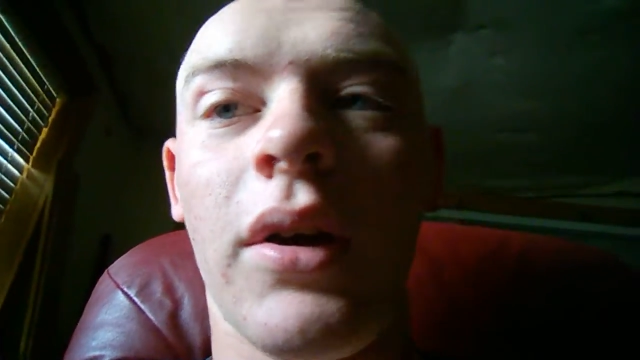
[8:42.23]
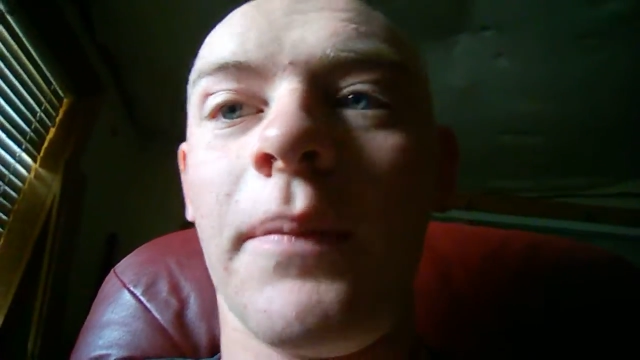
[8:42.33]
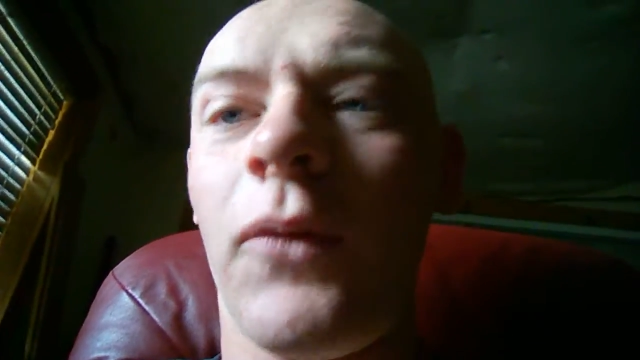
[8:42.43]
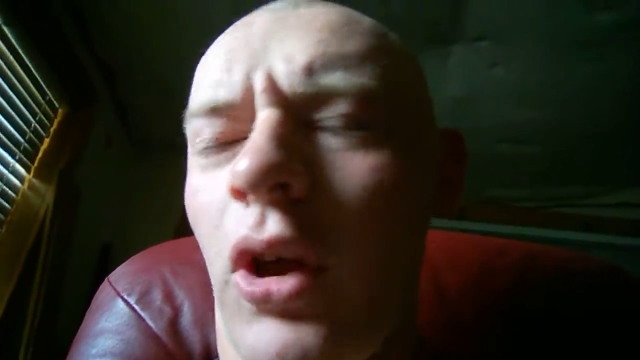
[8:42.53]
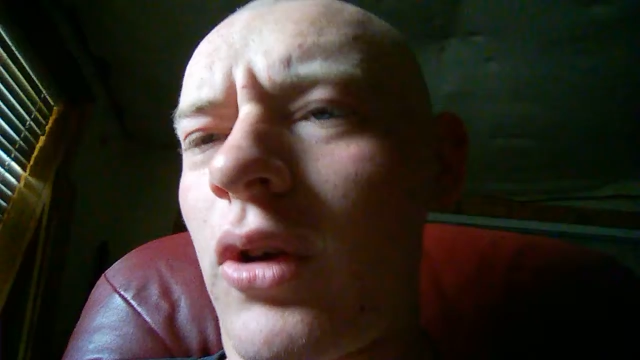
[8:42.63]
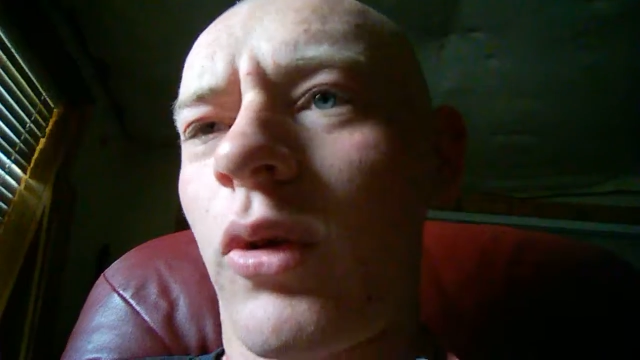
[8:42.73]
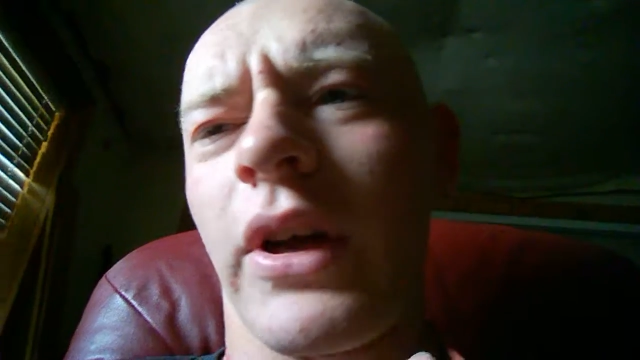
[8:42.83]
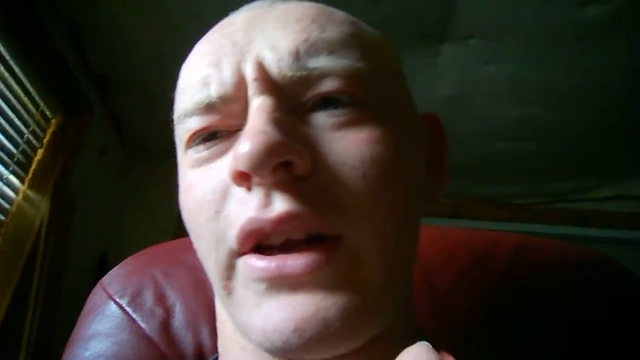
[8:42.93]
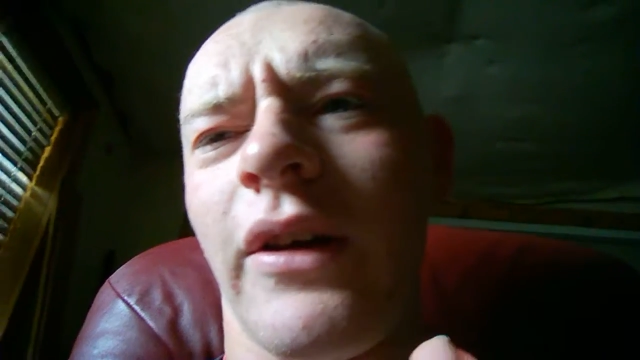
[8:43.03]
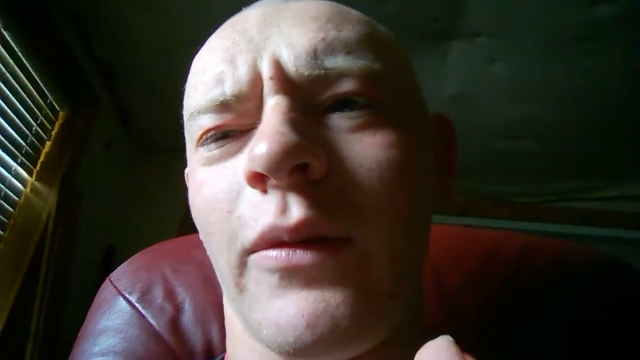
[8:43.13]
Not
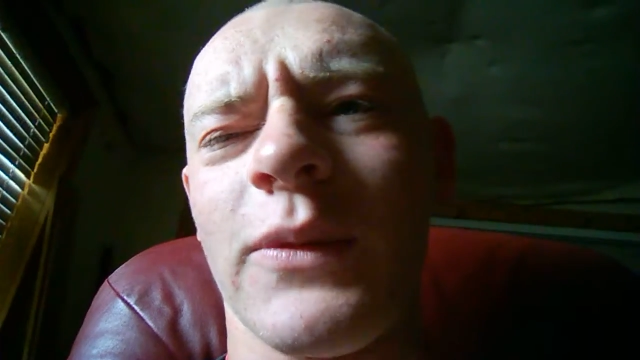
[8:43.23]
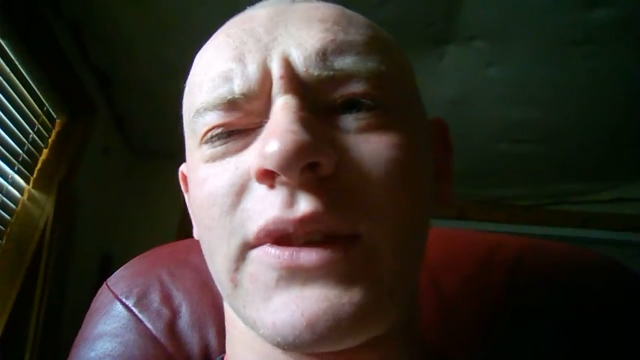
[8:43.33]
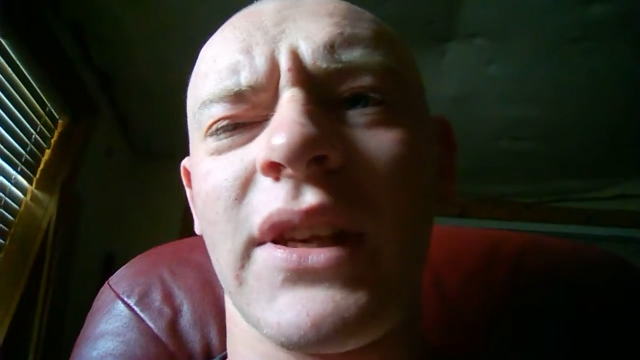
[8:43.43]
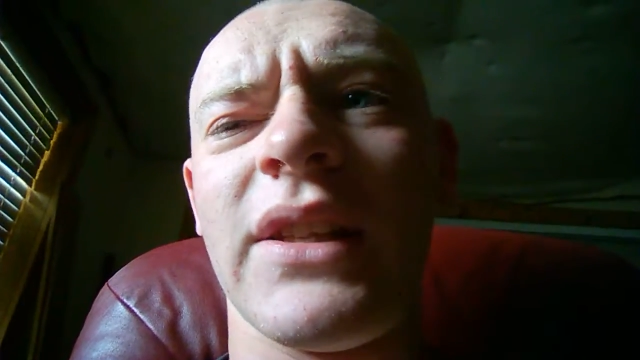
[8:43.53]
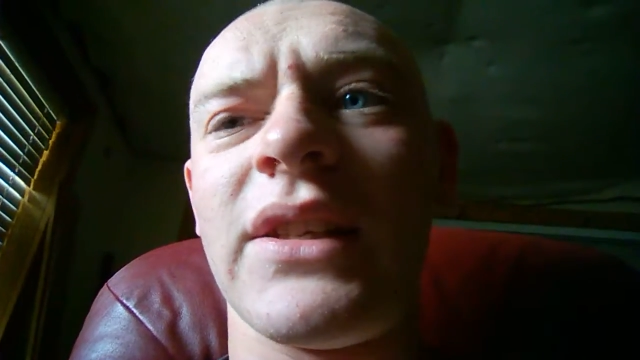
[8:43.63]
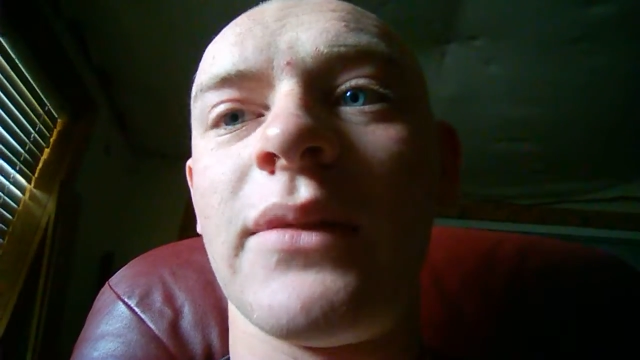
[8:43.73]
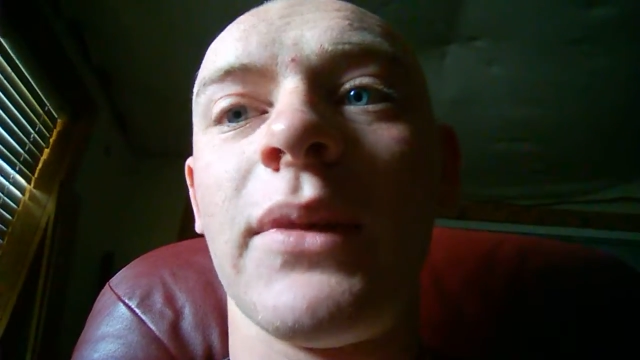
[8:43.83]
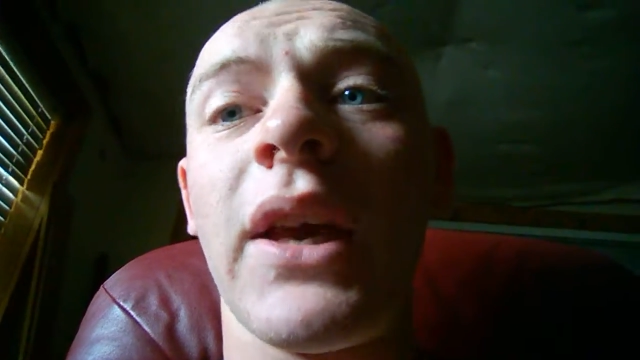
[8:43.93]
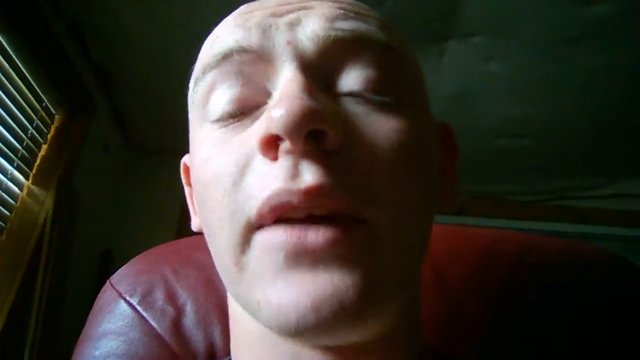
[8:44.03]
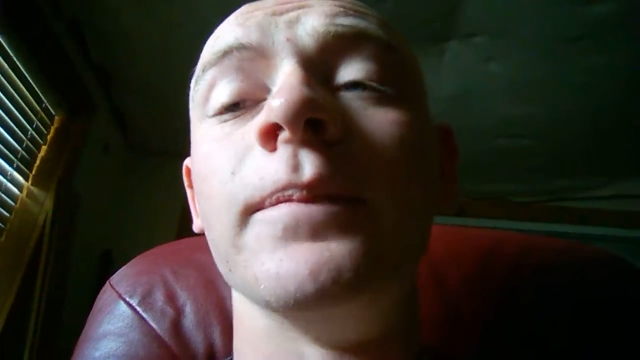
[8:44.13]
quite at almost anything.
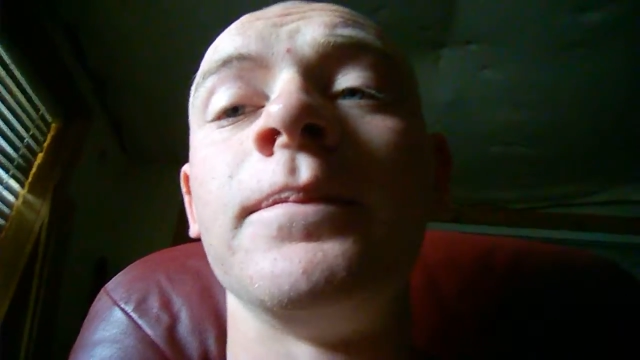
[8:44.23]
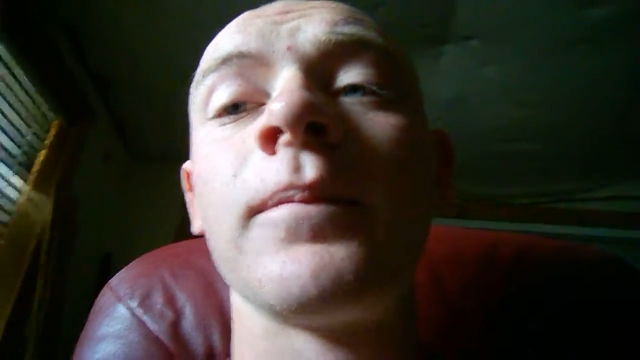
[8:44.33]
But yeah,